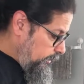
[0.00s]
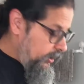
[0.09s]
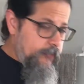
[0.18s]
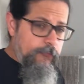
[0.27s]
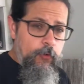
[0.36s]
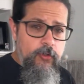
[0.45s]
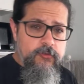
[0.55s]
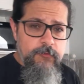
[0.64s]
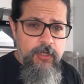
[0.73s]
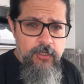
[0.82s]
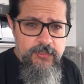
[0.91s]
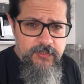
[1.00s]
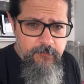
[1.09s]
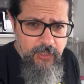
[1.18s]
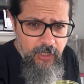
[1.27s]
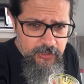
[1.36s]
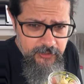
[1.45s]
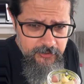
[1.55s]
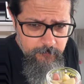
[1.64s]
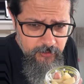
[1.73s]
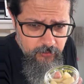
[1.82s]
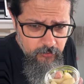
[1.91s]
Then of course we got some
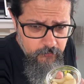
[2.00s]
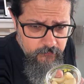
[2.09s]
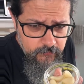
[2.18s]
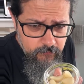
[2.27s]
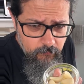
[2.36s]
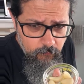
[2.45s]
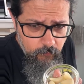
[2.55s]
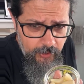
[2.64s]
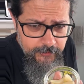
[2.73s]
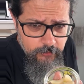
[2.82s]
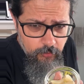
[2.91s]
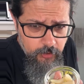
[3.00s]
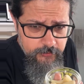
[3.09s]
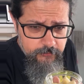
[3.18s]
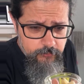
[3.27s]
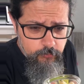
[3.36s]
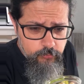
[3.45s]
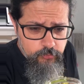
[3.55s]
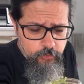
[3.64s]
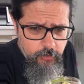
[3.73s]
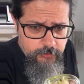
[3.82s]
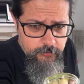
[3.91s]
garlic, because why not? You
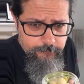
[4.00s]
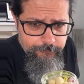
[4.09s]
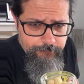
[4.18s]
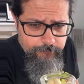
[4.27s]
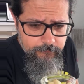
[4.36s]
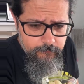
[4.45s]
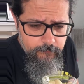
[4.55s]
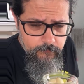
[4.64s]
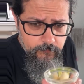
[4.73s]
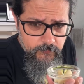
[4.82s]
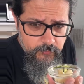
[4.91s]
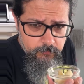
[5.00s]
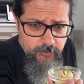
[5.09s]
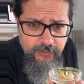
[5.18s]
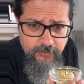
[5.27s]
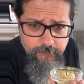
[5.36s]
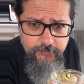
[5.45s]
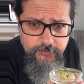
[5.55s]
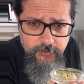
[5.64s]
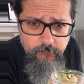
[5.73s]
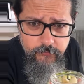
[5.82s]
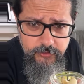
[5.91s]
should make
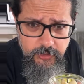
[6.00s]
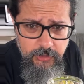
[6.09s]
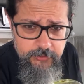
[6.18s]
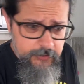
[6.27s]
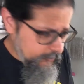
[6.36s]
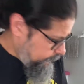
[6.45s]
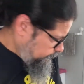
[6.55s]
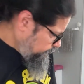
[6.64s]
everything with garlic.